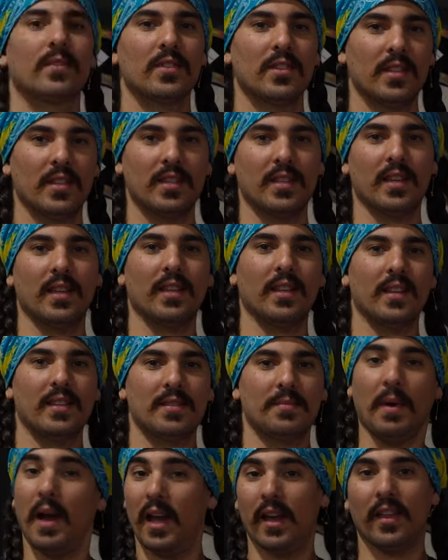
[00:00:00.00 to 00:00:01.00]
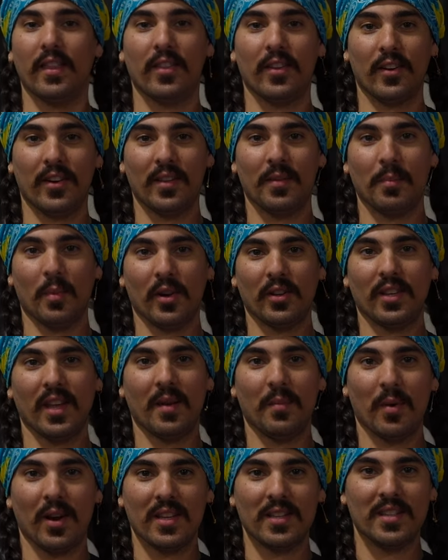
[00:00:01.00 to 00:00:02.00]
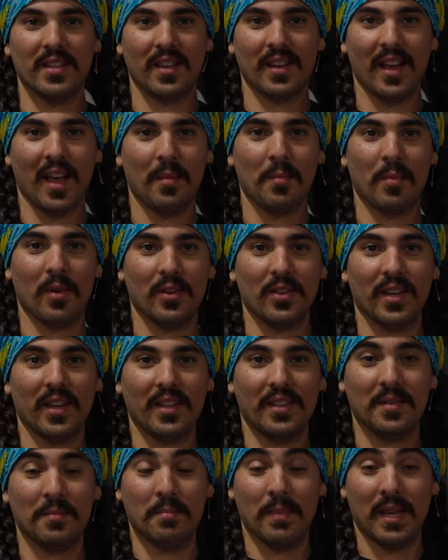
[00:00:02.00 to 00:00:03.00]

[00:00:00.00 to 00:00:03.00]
This is my 30th birthday present. Happy birthday to